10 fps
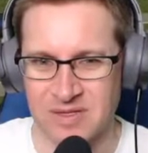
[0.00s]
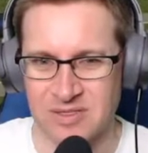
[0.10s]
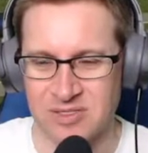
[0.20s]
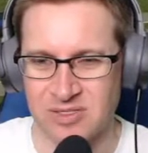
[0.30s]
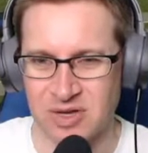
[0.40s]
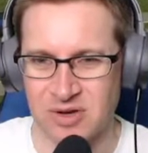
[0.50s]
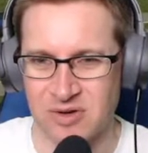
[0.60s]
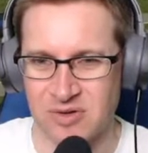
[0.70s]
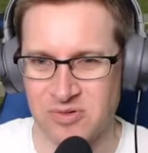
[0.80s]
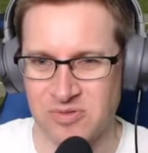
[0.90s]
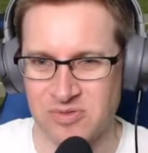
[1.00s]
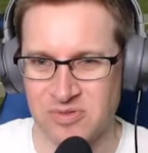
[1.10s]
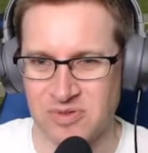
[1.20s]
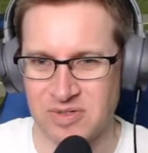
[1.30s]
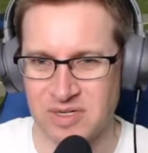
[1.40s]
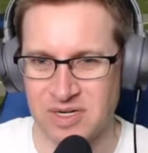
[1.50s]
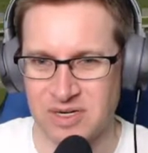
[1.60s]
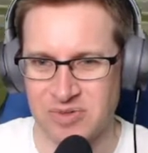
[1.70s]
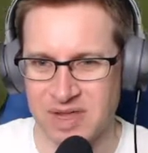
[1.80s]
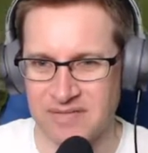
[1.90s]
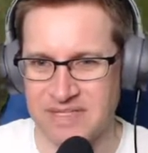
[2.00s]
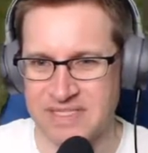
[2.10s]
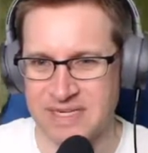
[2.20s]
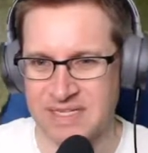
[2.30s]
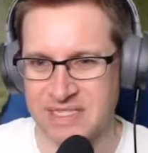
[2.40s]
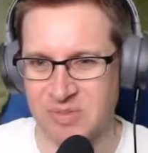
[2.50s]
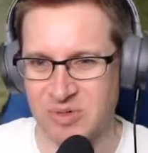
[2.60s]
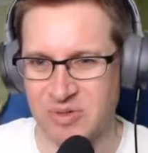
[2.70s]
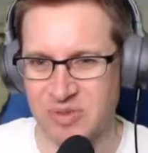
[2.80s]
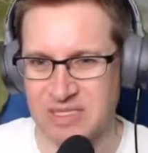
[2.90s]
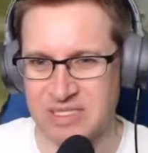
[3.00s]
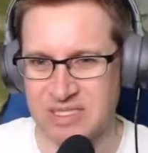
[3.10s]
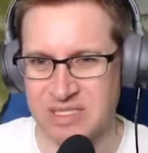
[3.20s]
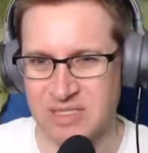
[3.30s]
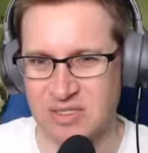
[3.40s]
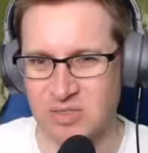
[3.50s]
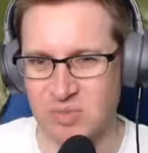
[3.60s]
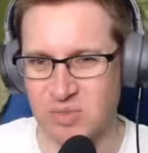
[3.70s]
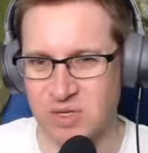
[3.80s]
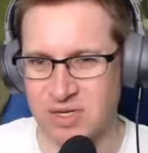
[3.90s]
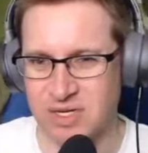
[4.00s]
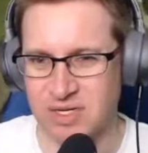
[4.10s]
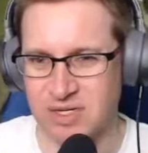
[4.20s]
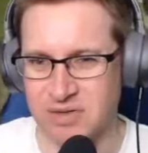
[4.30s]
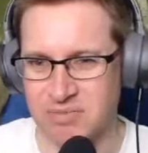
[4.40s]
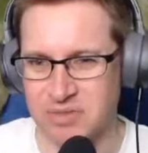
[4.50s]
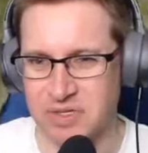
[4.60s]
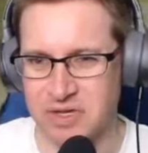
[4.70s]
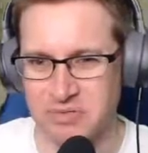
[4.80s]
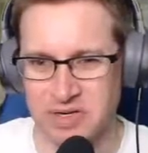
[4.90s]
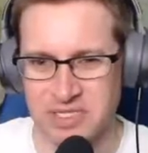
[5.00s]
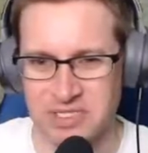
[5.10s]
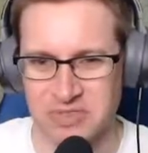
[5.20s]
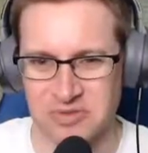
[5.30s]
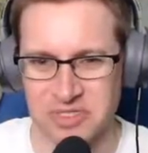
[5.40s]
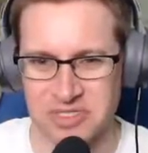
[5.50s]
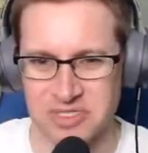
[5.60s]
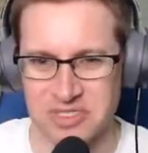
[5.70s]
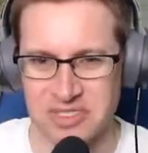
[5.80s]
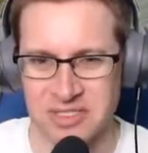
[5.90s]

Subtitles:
So, we have this nice neighborhood with these, blood red streets.